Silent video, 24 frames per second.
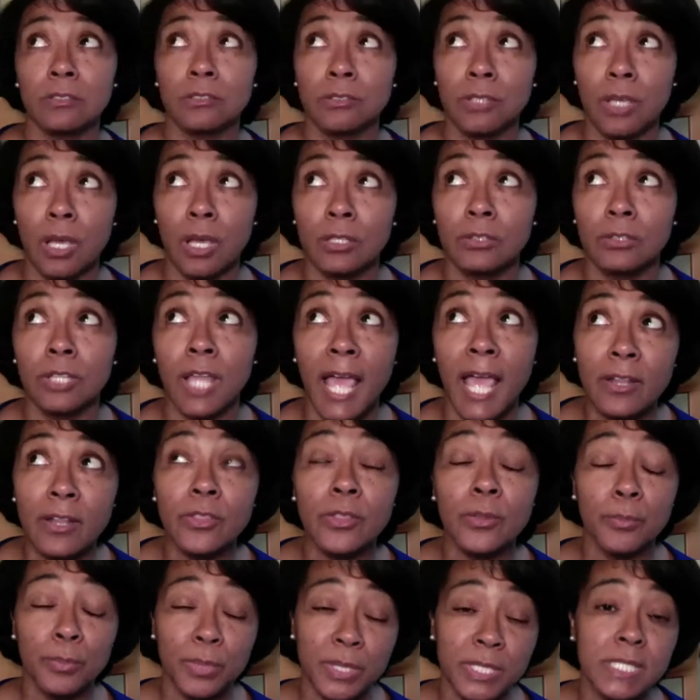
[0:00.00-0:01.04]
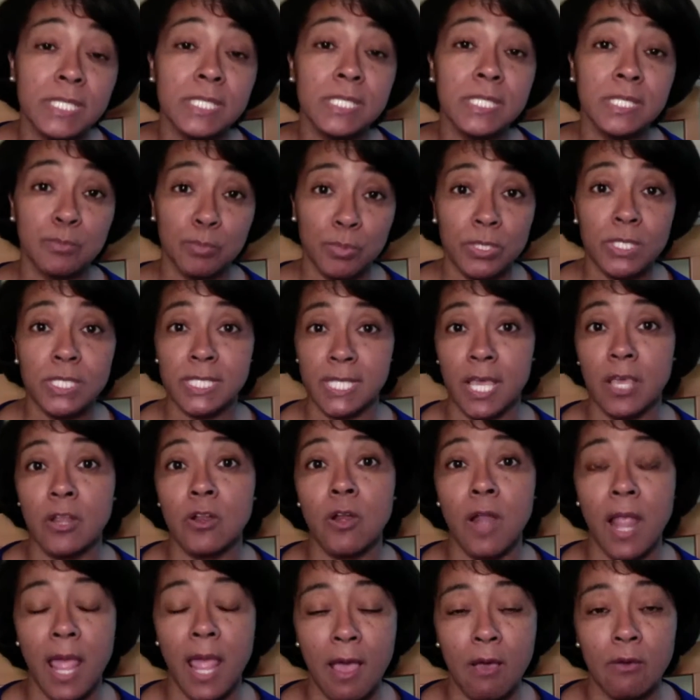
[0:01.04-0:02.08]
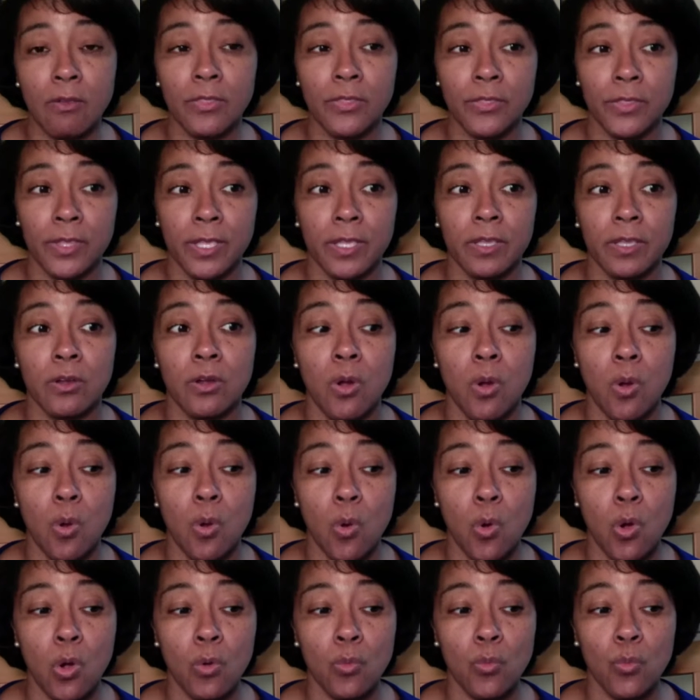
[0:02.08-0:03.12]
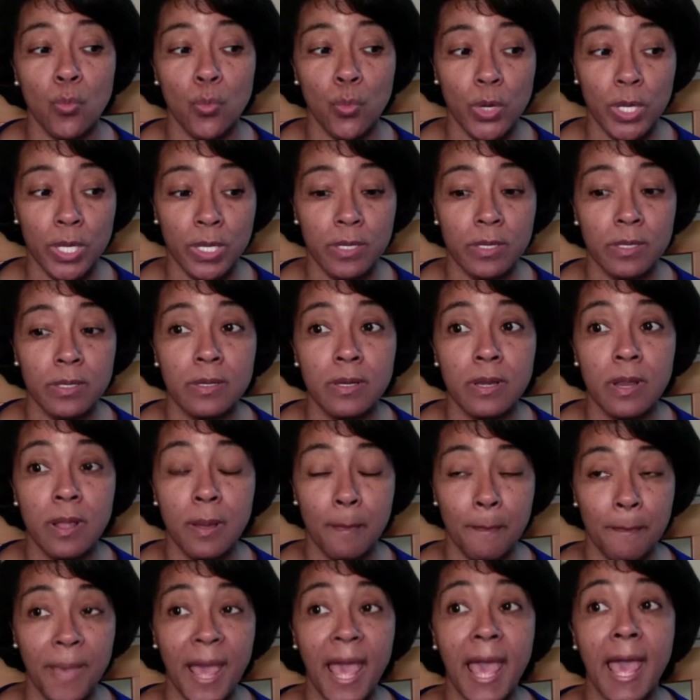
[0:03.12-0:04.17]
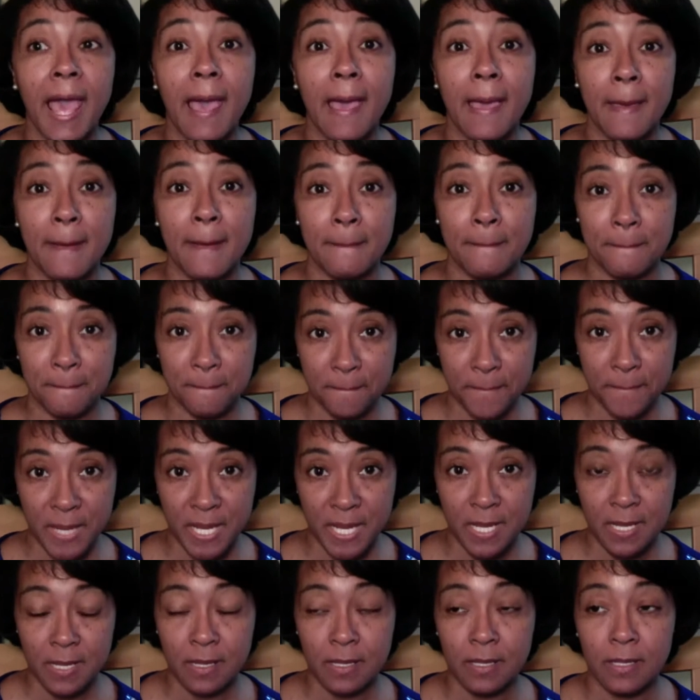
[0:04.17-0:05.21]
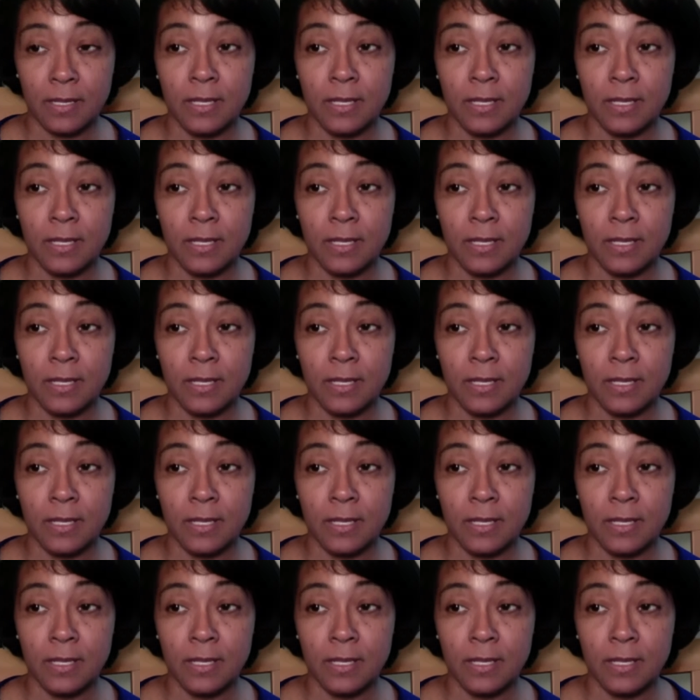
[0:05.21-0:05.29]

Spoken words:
a lot of the business books that are out there are written by men.